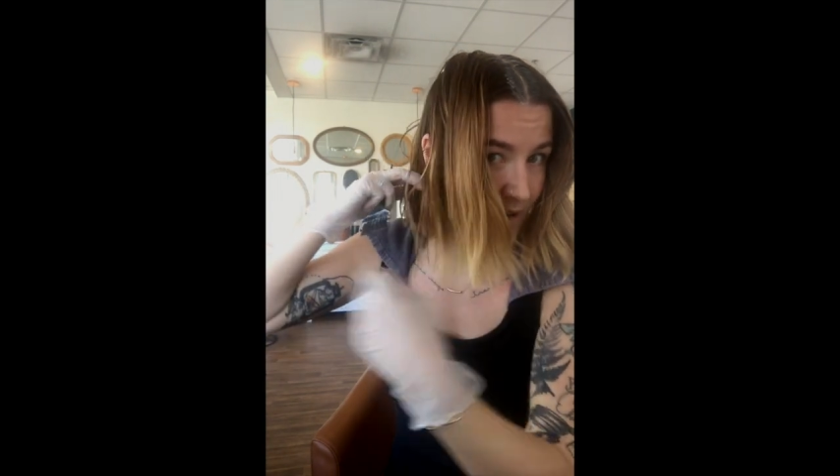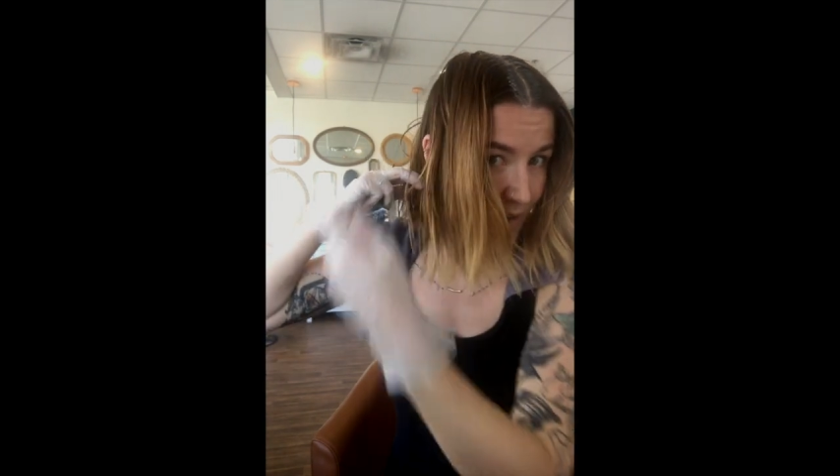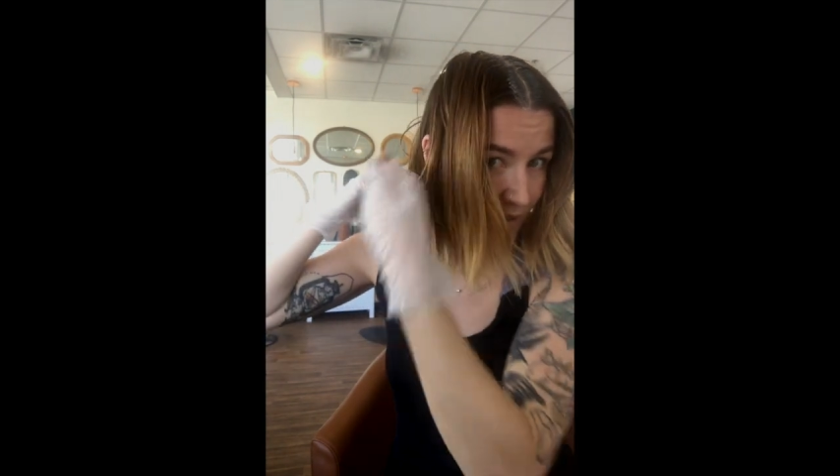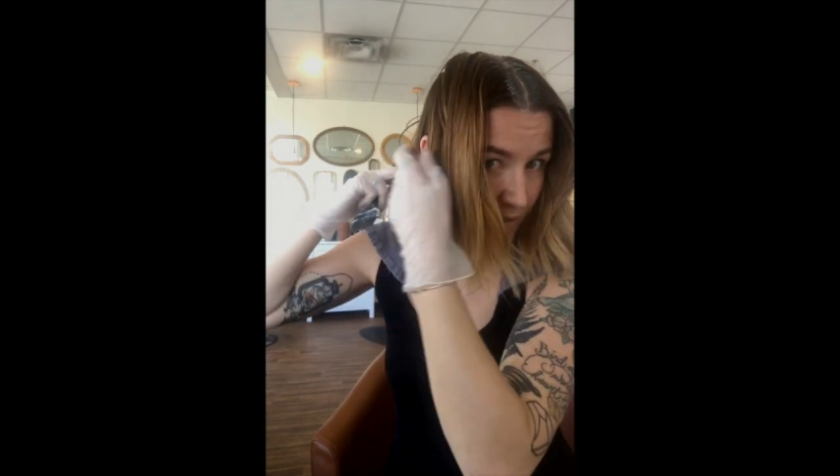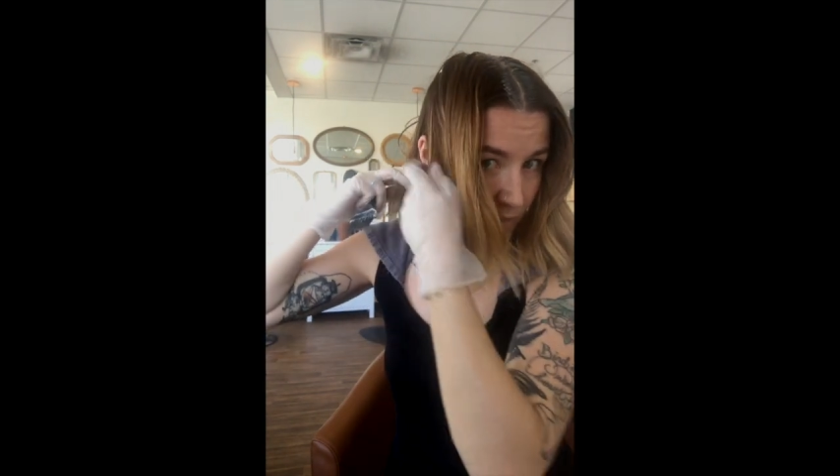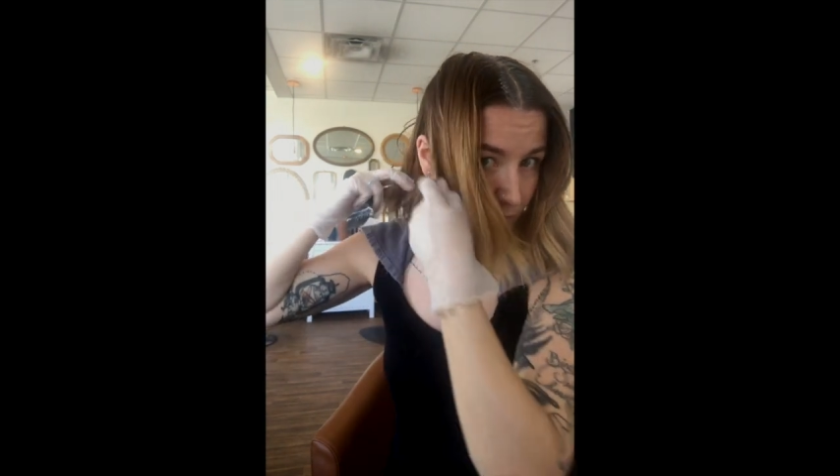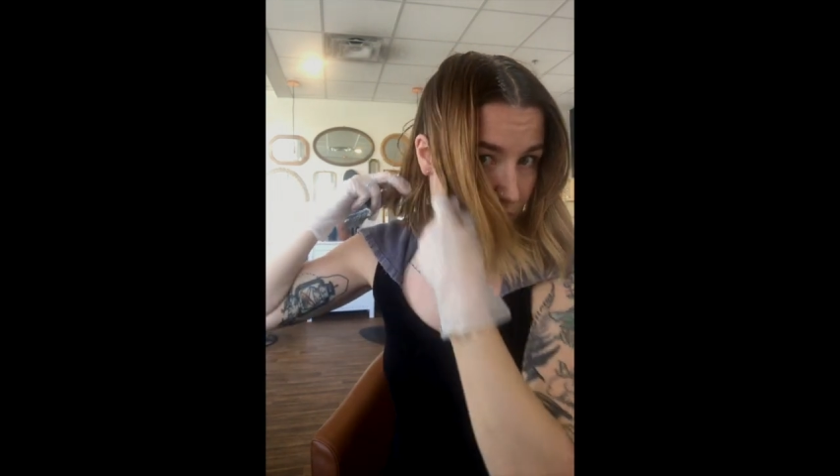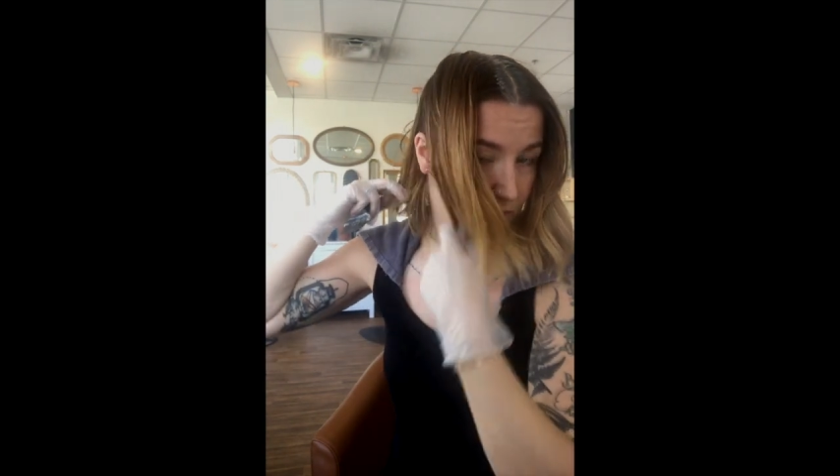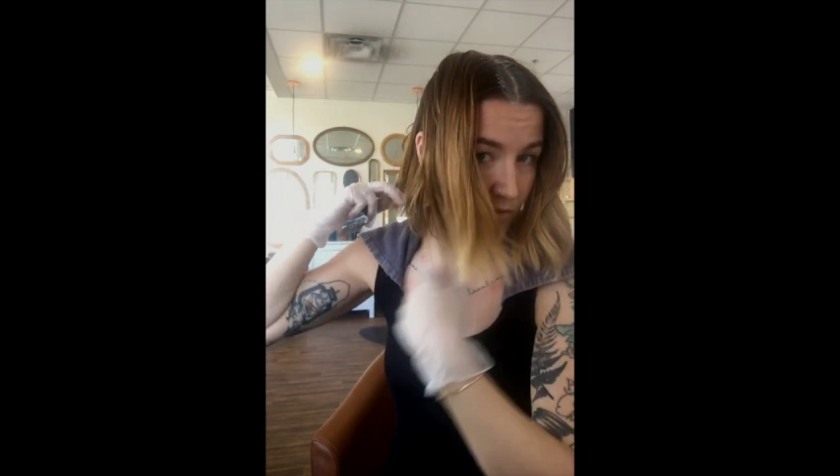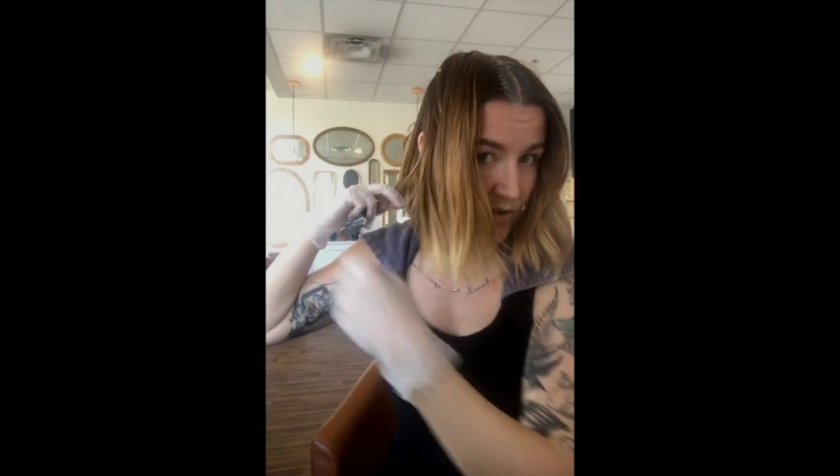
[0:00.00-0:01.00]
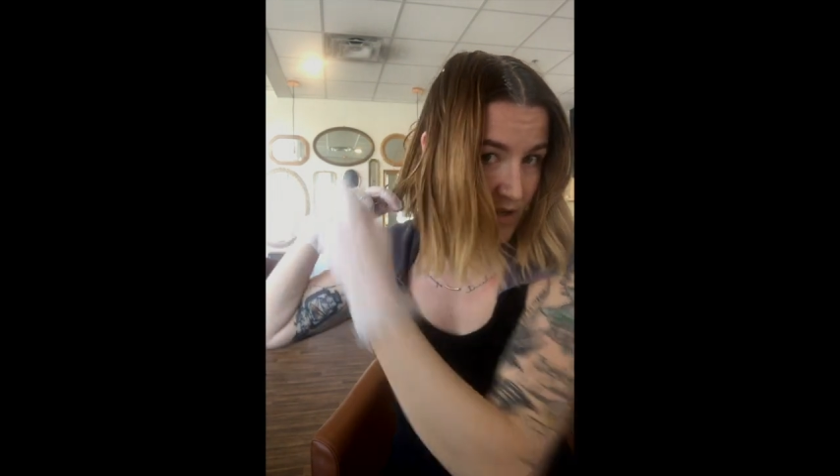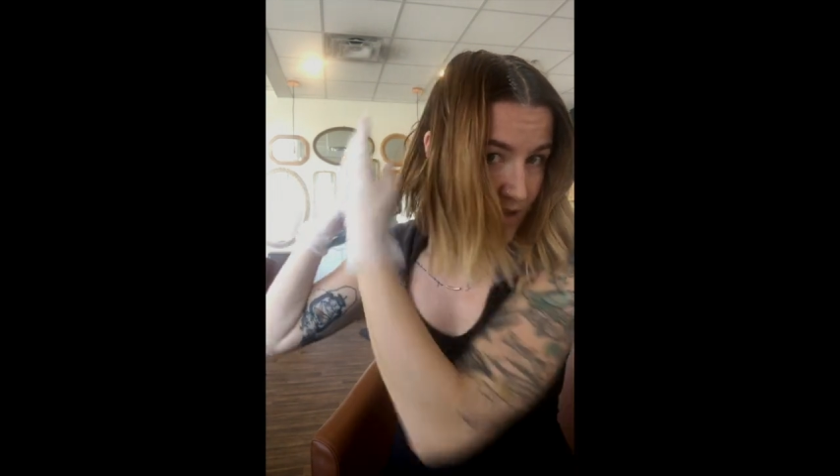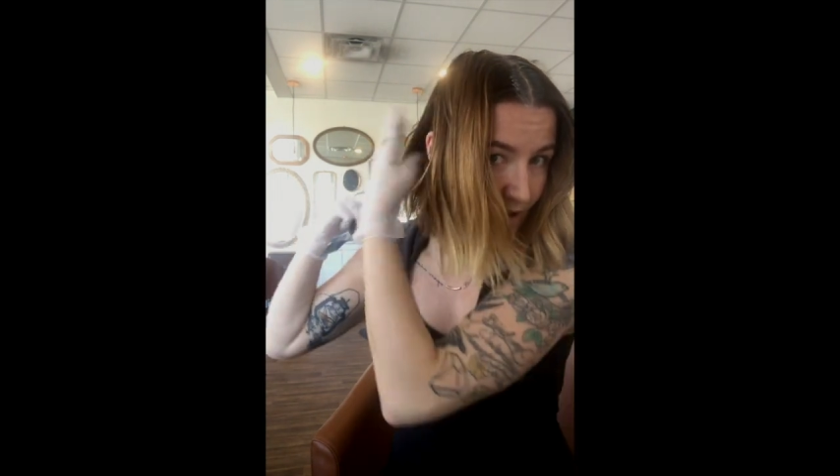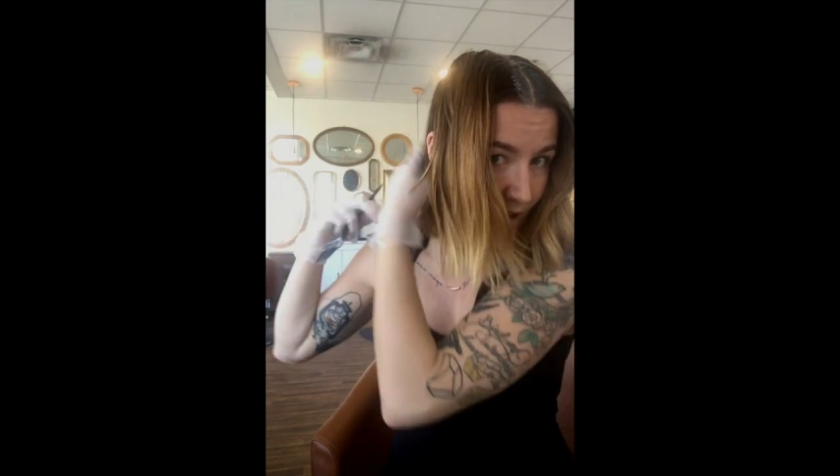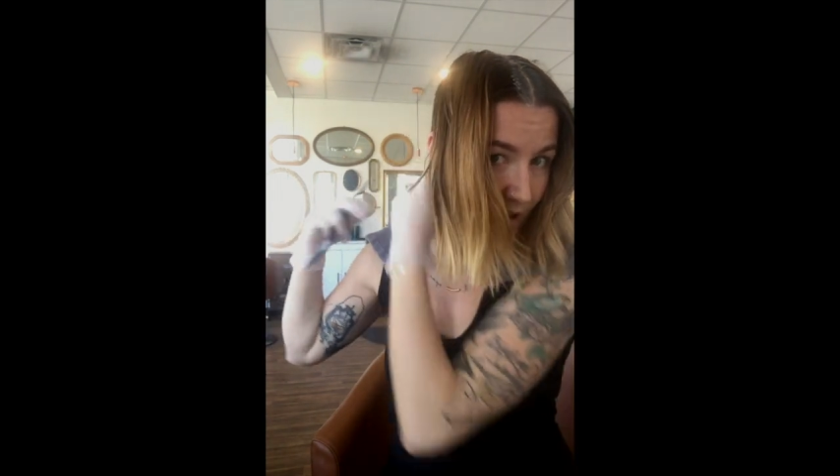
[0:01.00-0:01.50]
but the
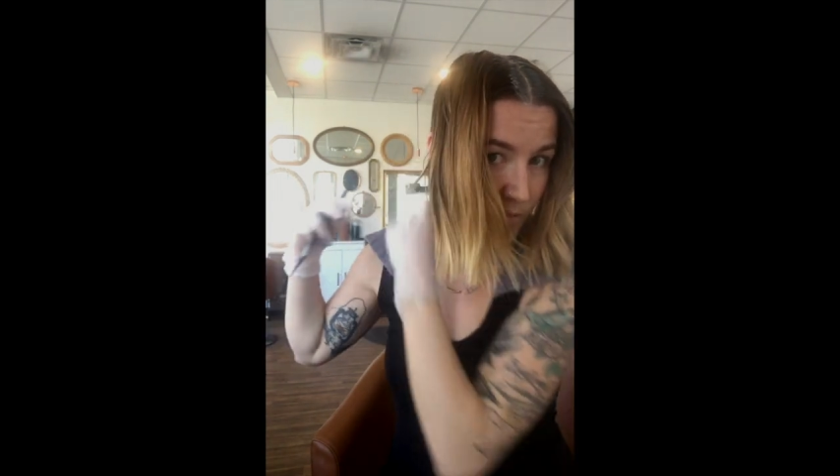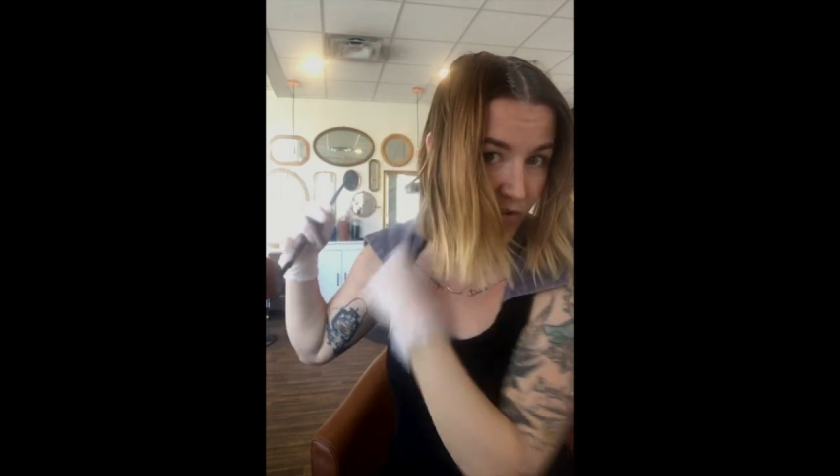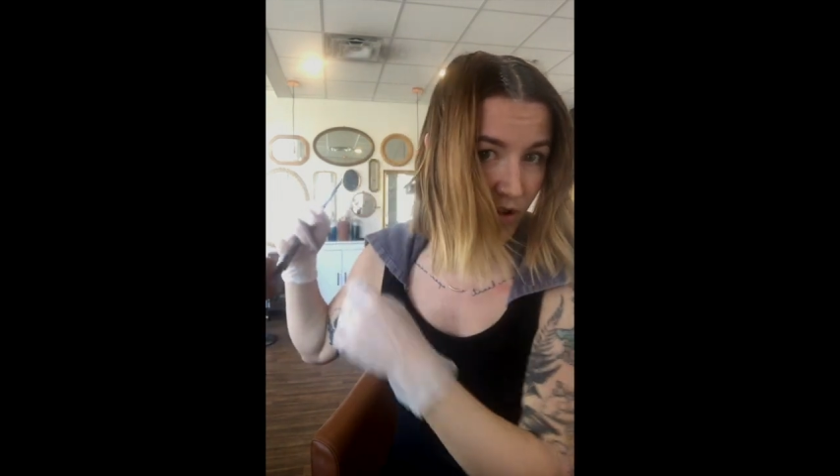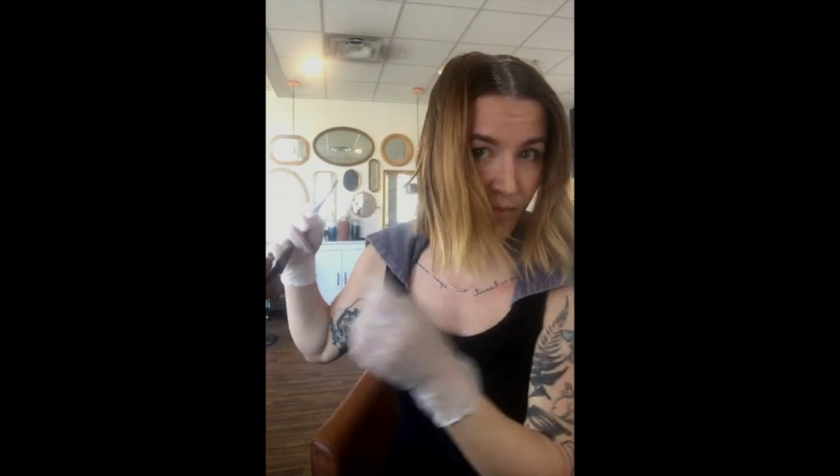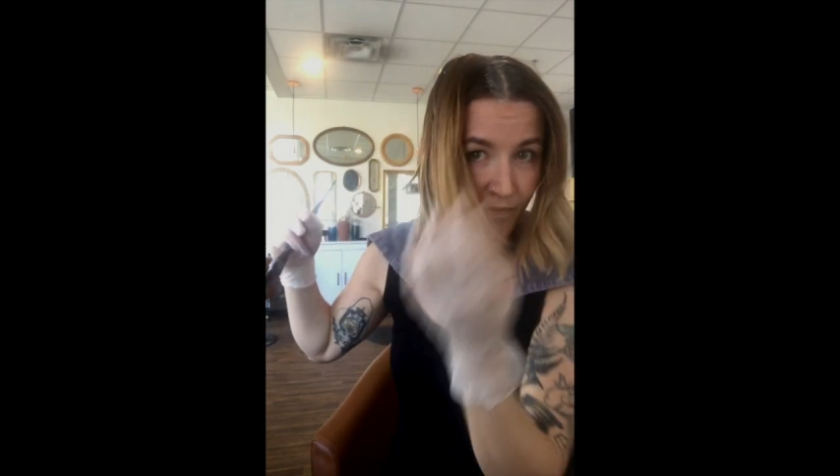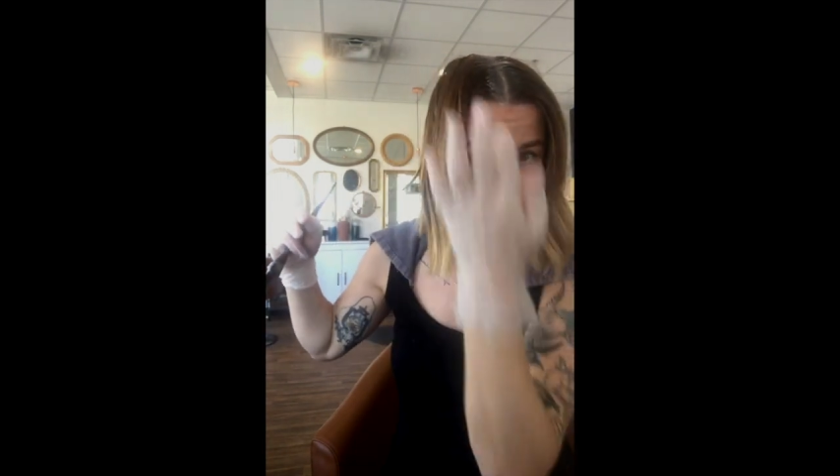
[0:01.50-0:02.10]
reason they're helpful